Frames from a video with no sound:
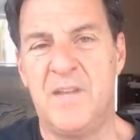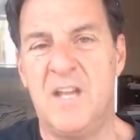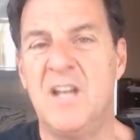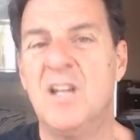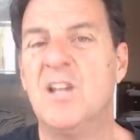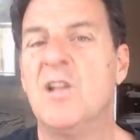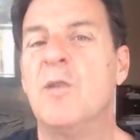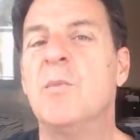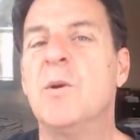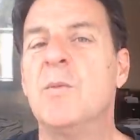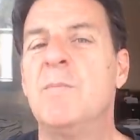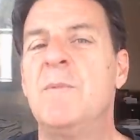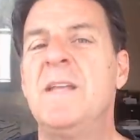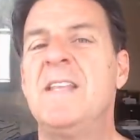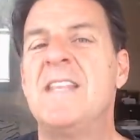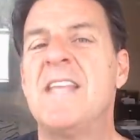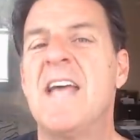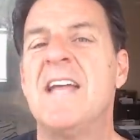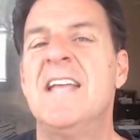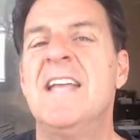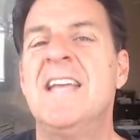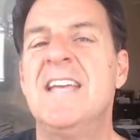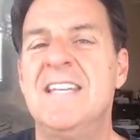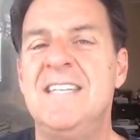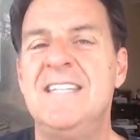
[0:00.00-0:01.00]
Let me repeat
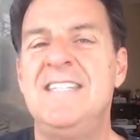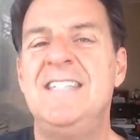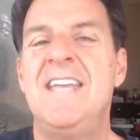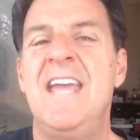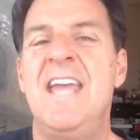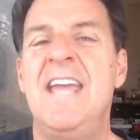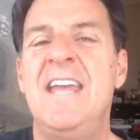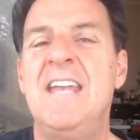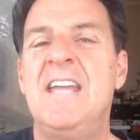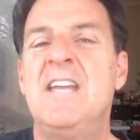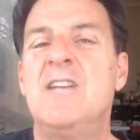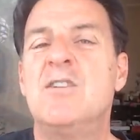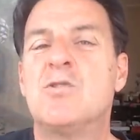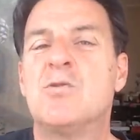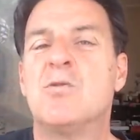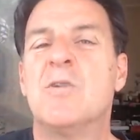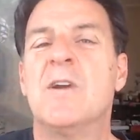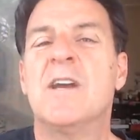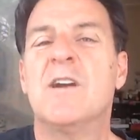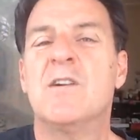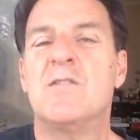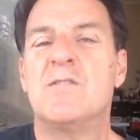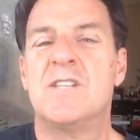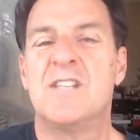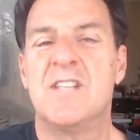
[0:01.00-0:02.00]
that. Dating
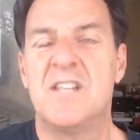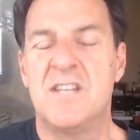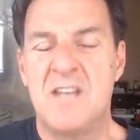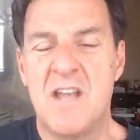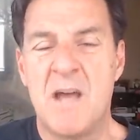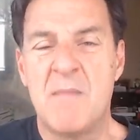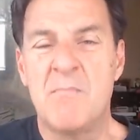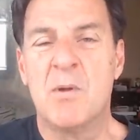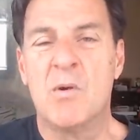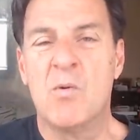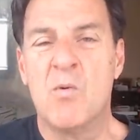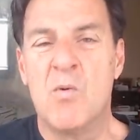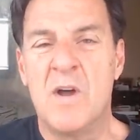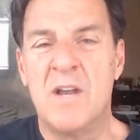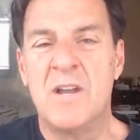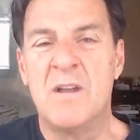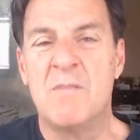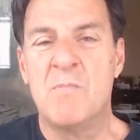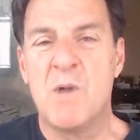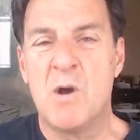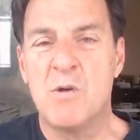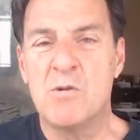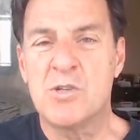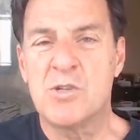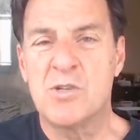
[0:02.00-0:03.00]
triggers the number one
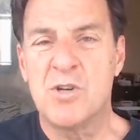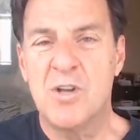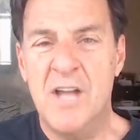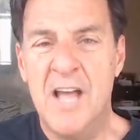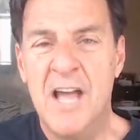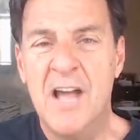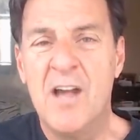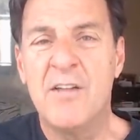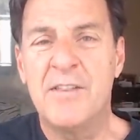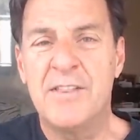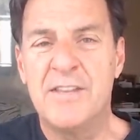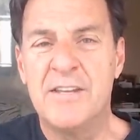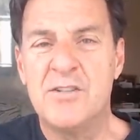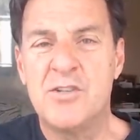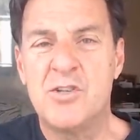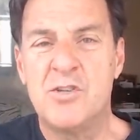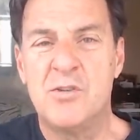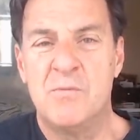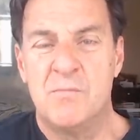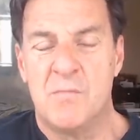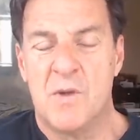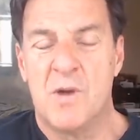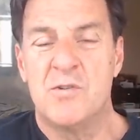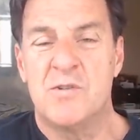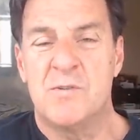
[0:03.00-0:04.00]
emotional health issue
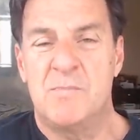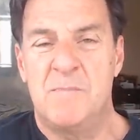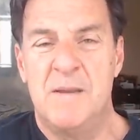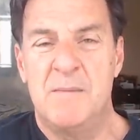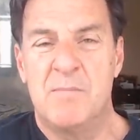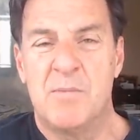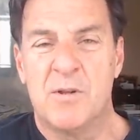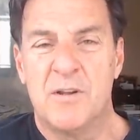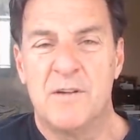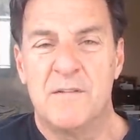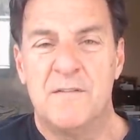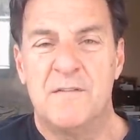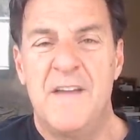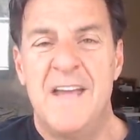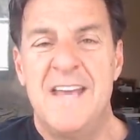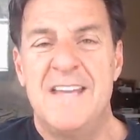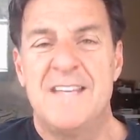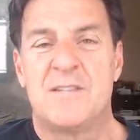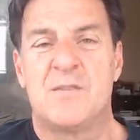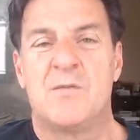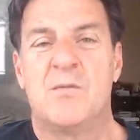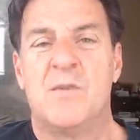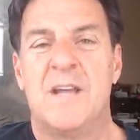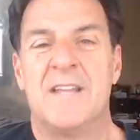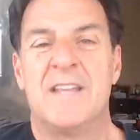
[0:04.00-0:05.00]
most people are
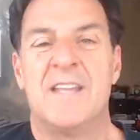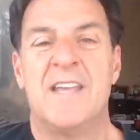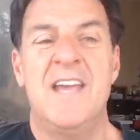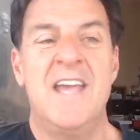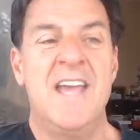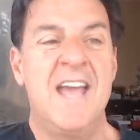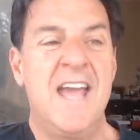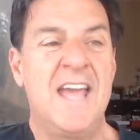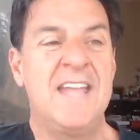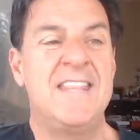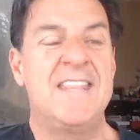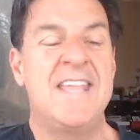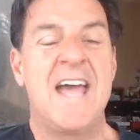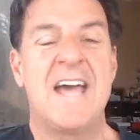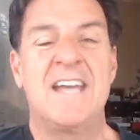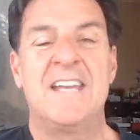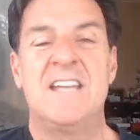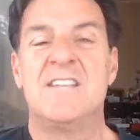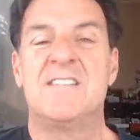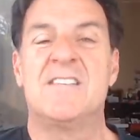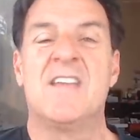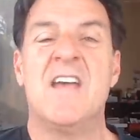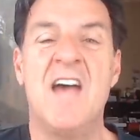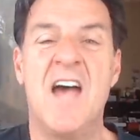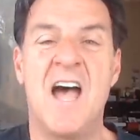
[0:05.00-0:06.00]
faced with, and that
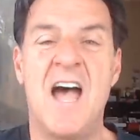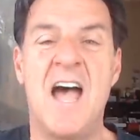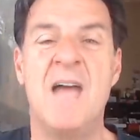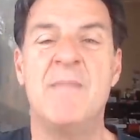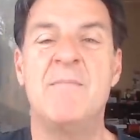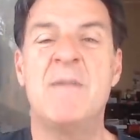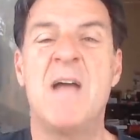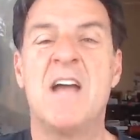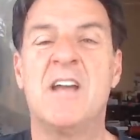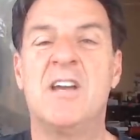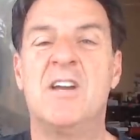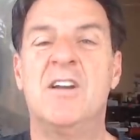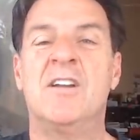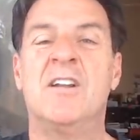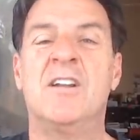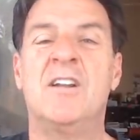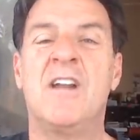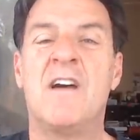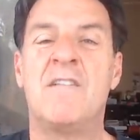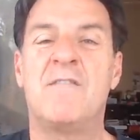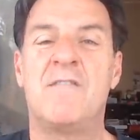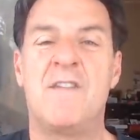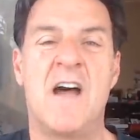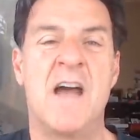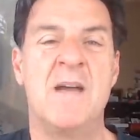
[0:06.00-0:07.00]
is, I'm not good
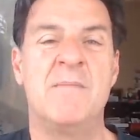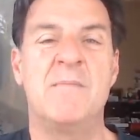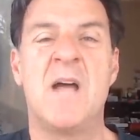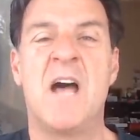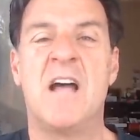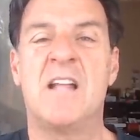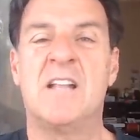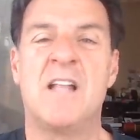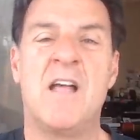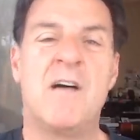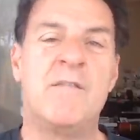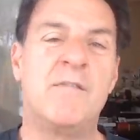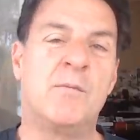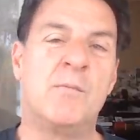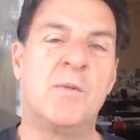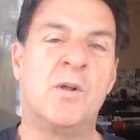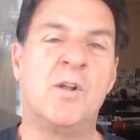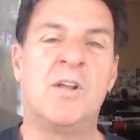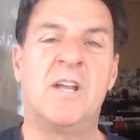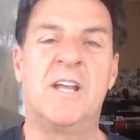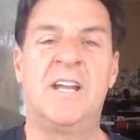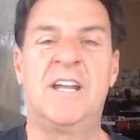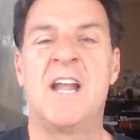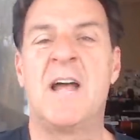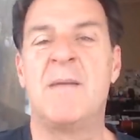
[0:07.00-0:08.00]
enough, I'm not
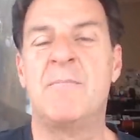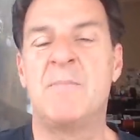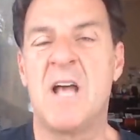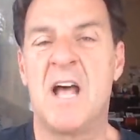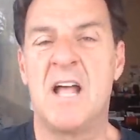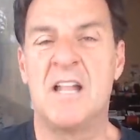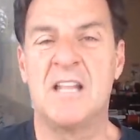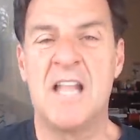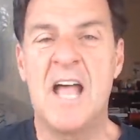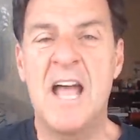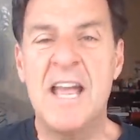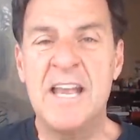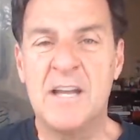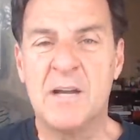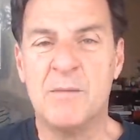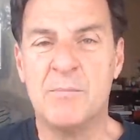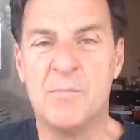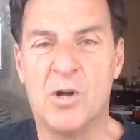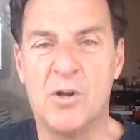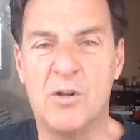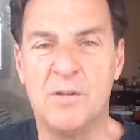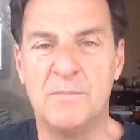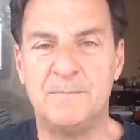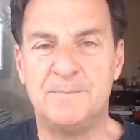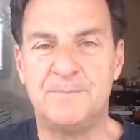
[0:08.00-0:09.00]
lovable, and I'm not
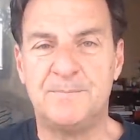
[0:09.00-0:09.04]
likable.